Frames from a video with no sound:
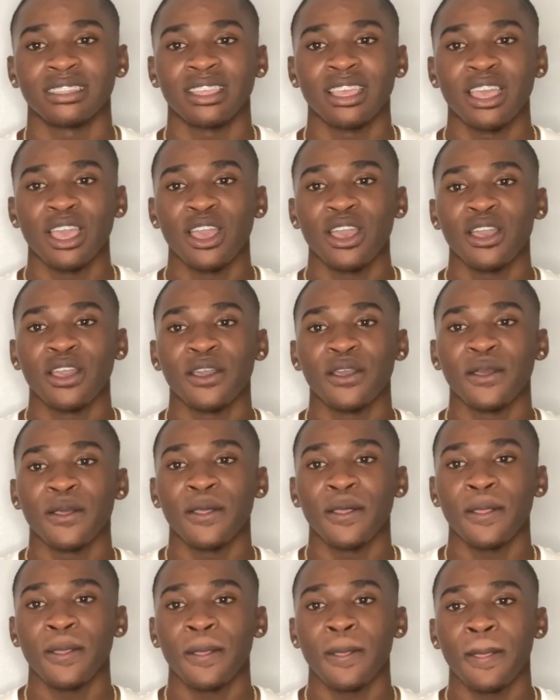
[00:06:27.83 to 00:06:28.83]

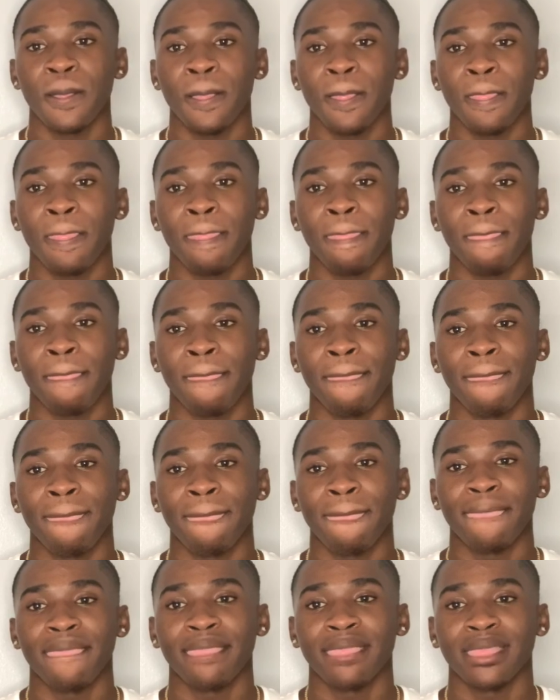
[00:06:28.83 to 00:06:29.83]

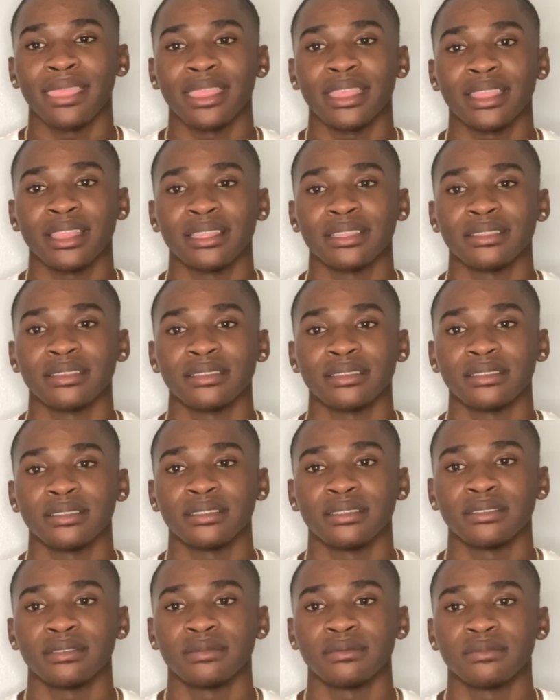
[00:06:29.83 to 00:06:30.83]

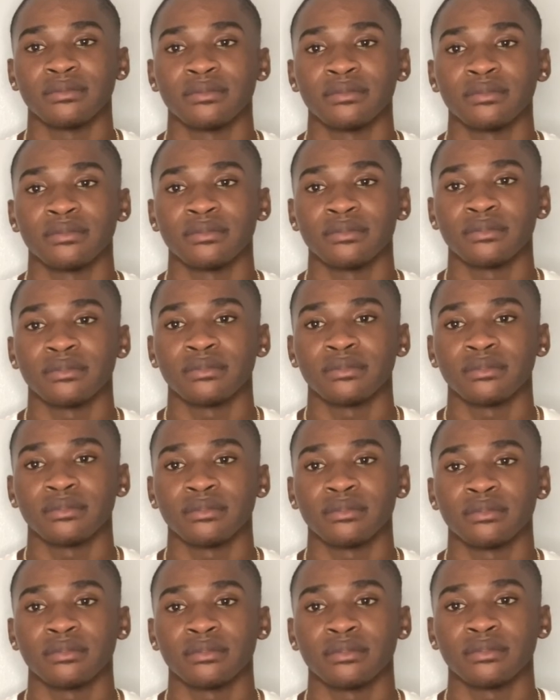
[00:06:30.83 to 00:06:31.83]

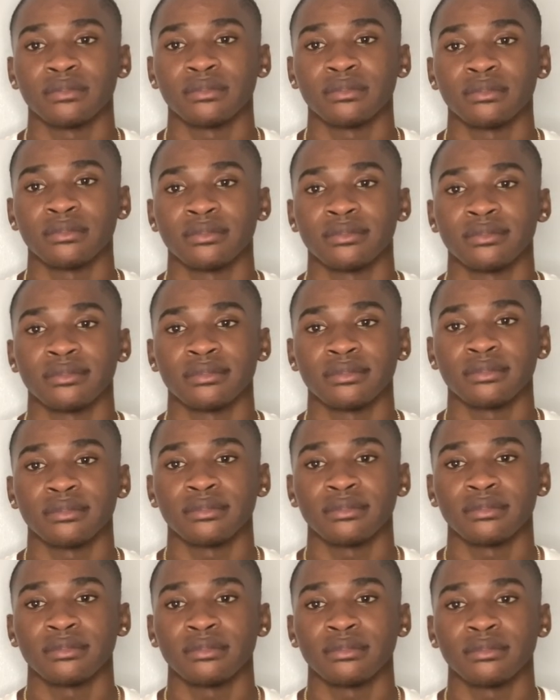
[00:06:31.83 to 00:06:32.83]

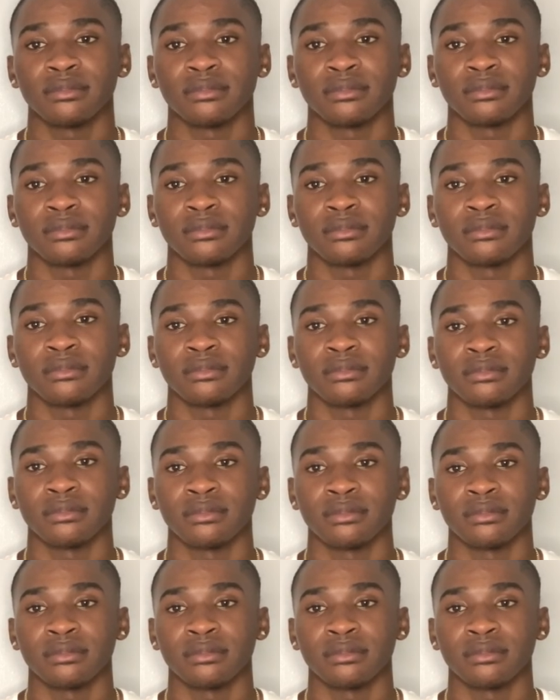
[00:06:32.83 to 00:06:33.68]
(not speaking)